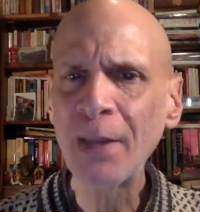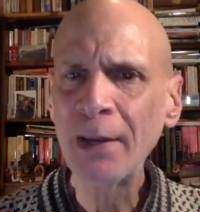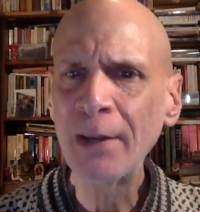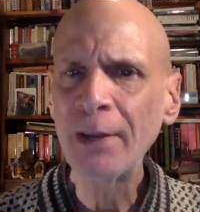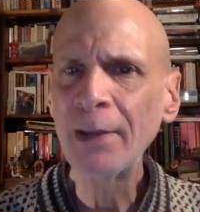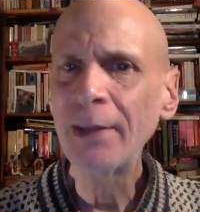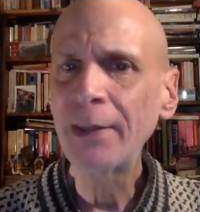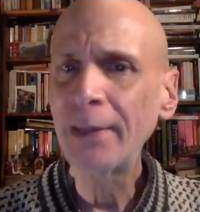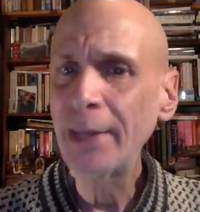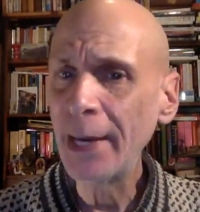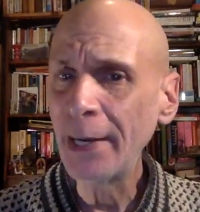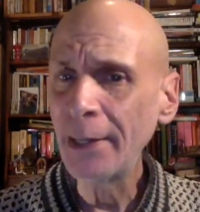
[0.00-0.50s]

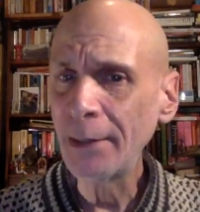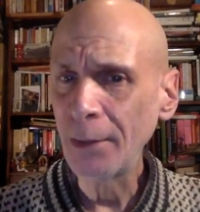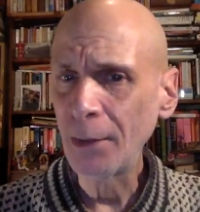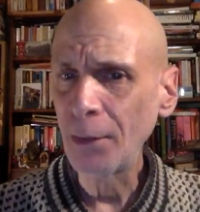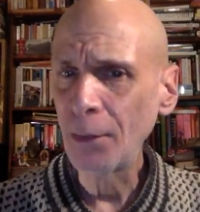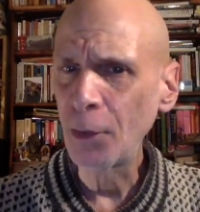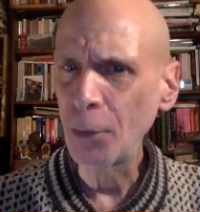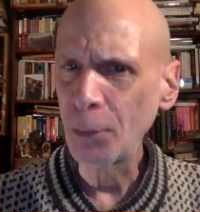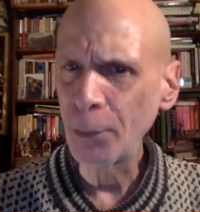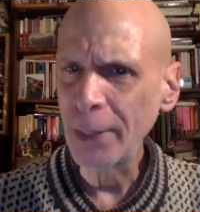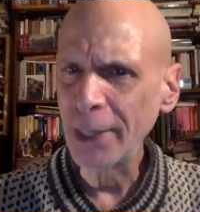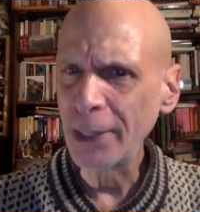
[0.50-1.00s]
Yet
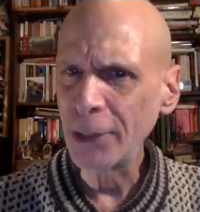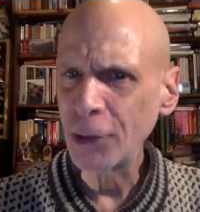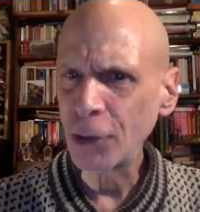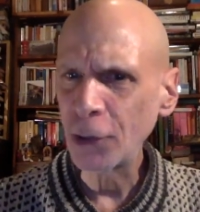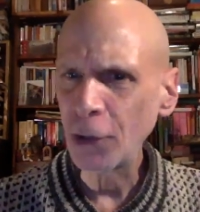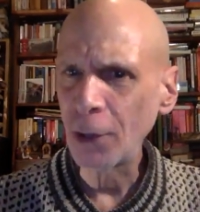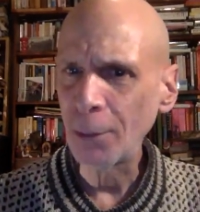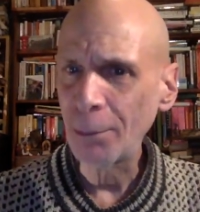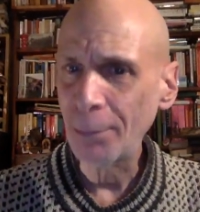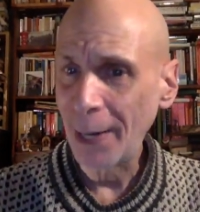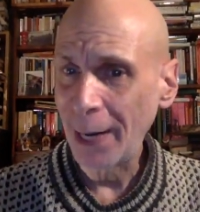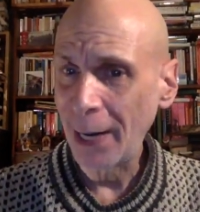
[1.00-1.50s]
the
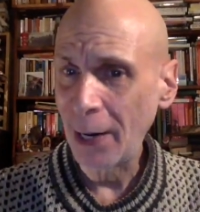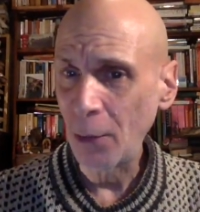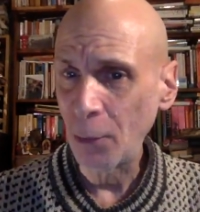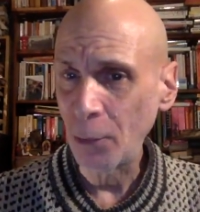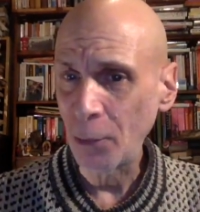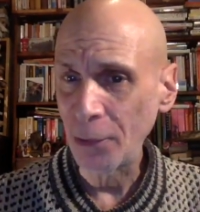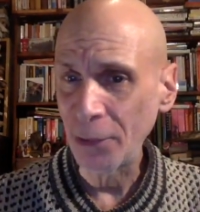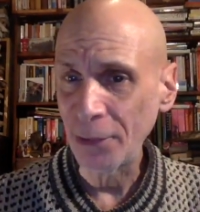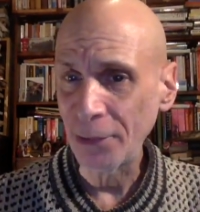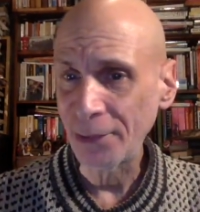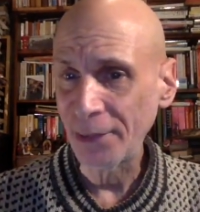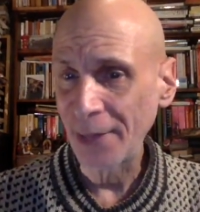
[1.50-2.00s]
regional
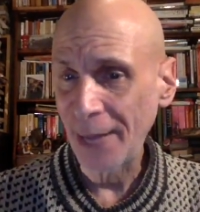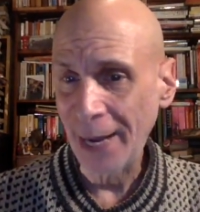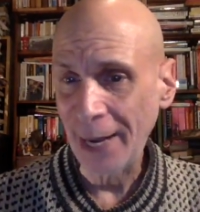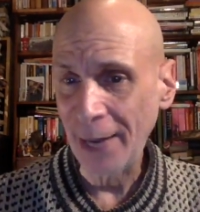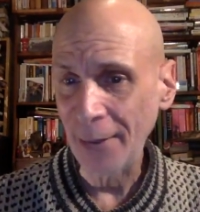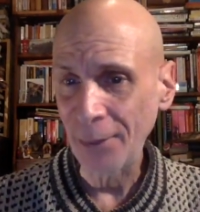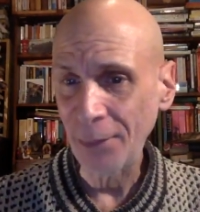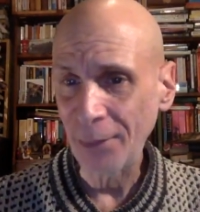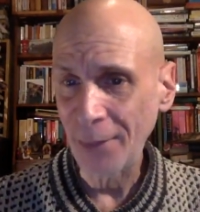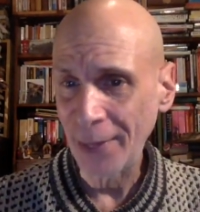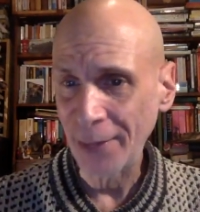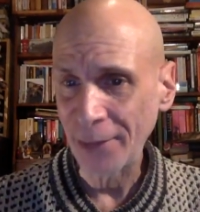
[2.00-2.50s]
powers
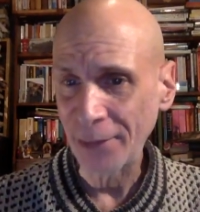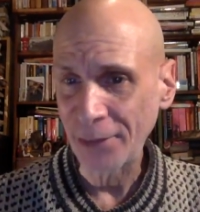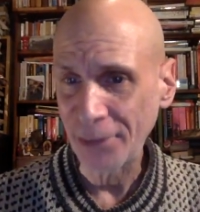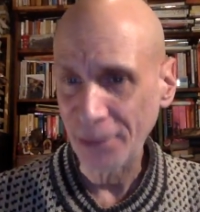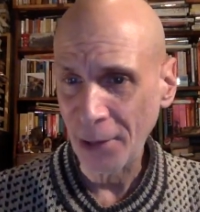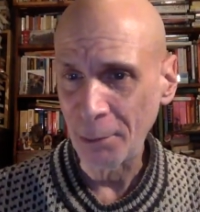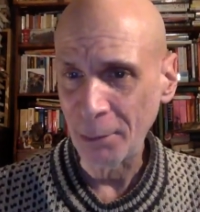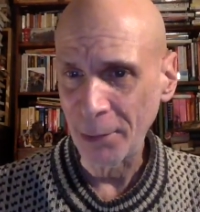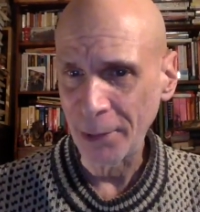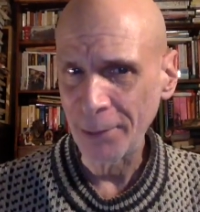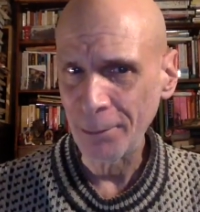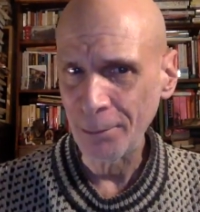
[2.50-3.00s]
at that
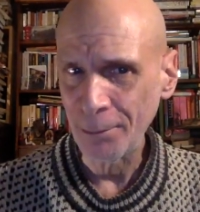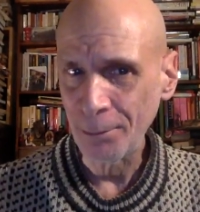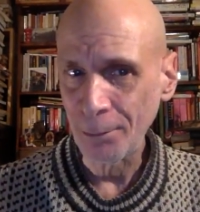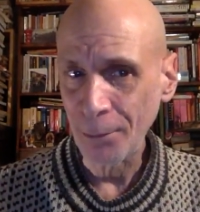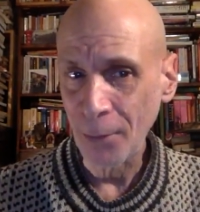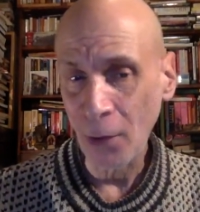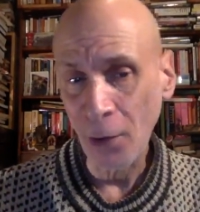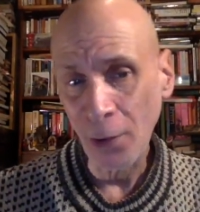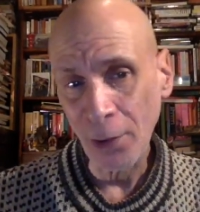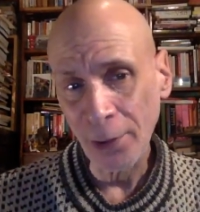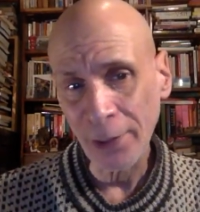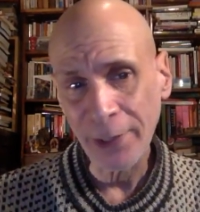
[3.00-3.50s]
summit
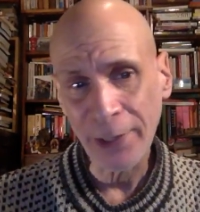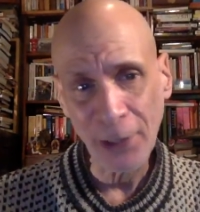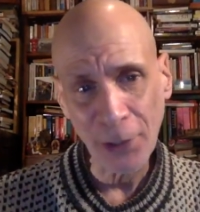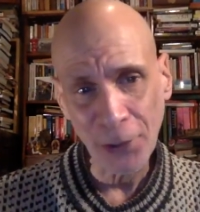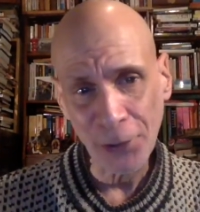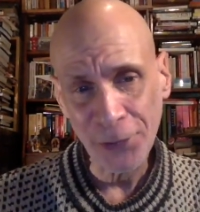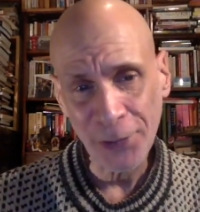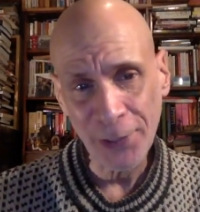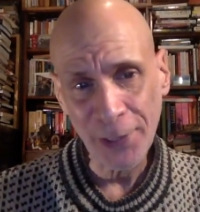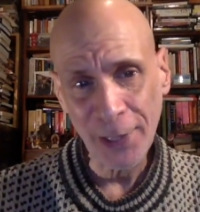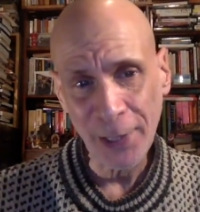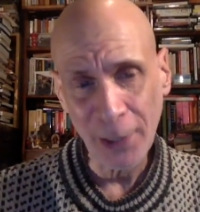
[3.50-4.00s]
are
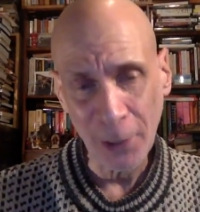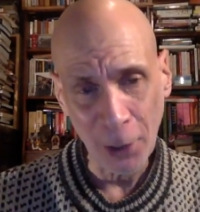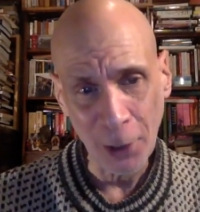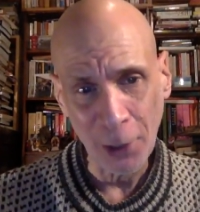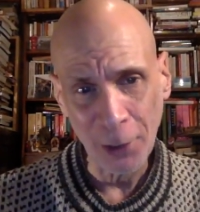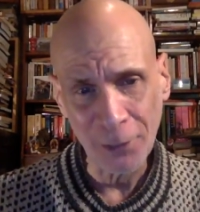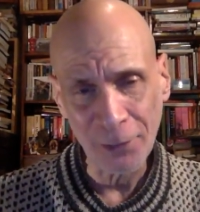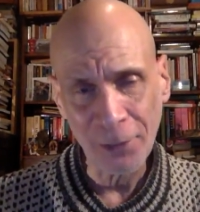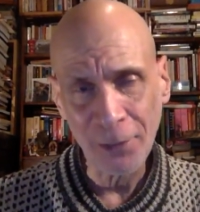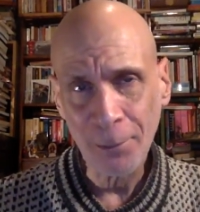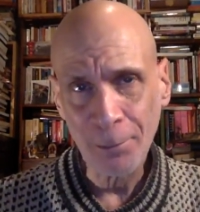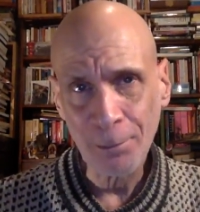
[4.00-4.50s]
guilty
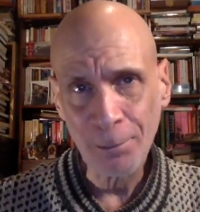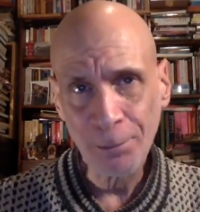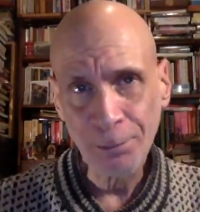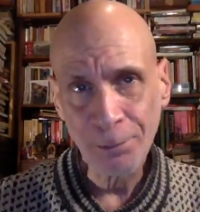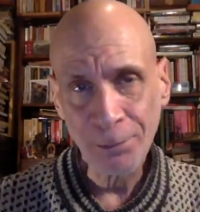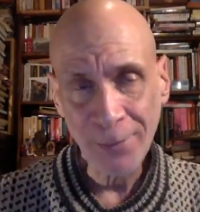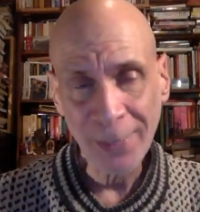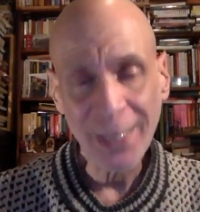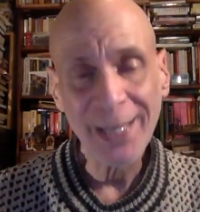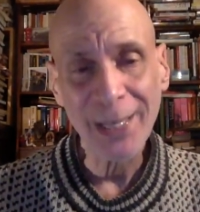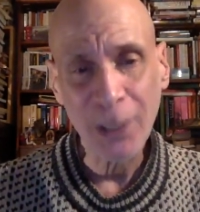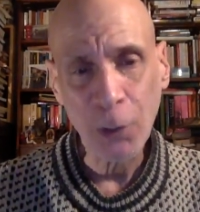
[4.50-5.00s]
of
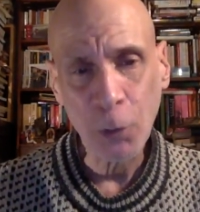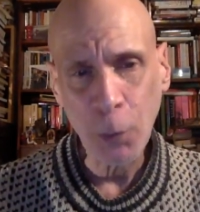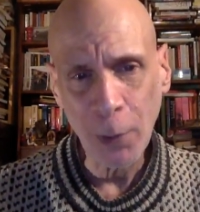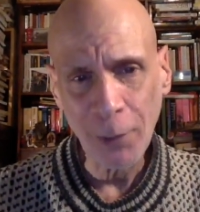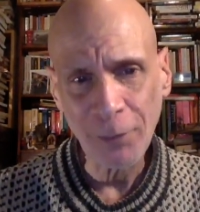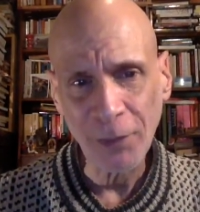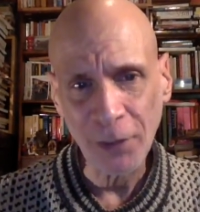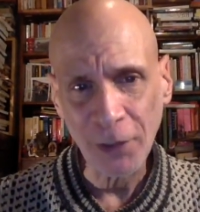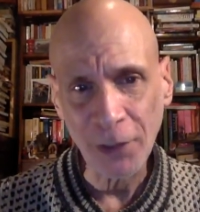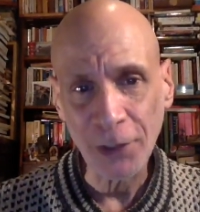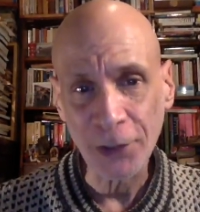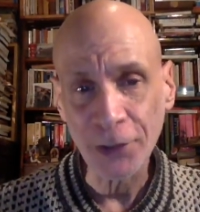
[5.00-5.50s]

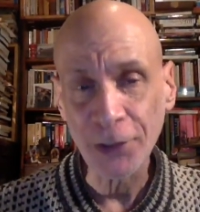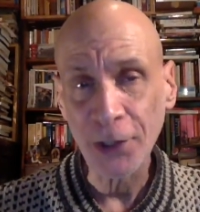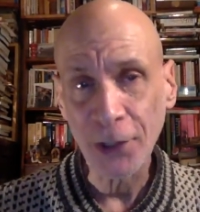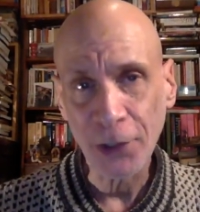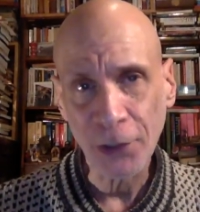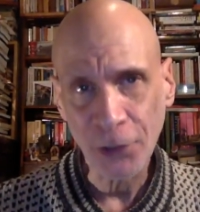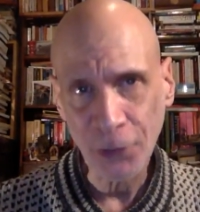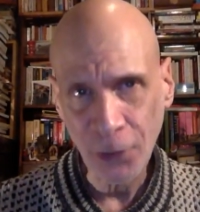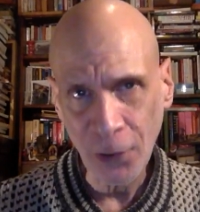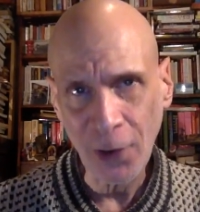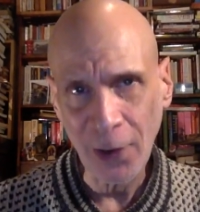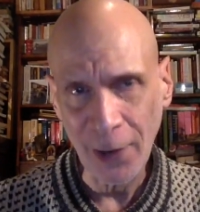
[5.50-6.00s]
equivalent
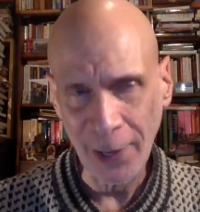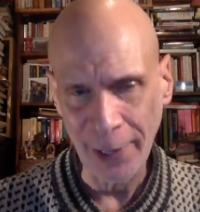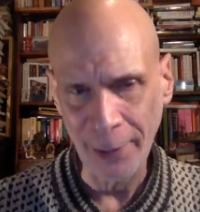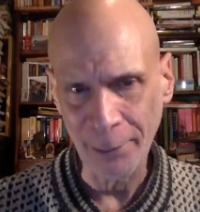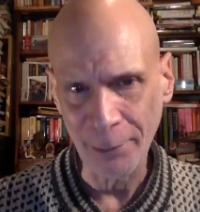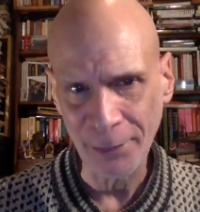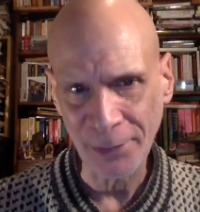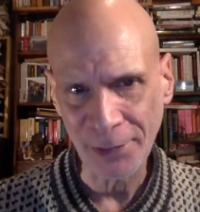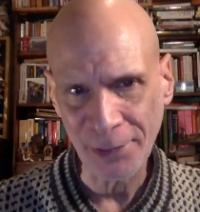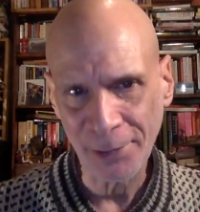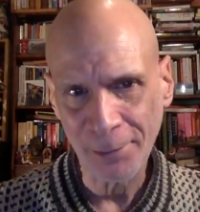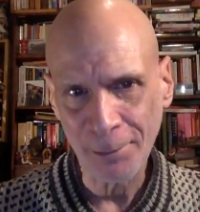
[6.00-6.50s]

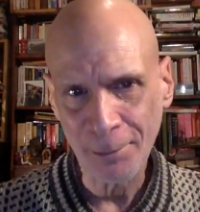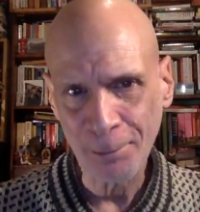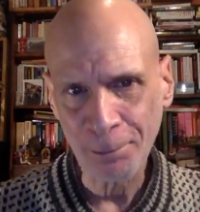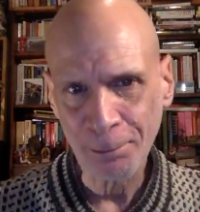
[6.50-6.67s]
crimes.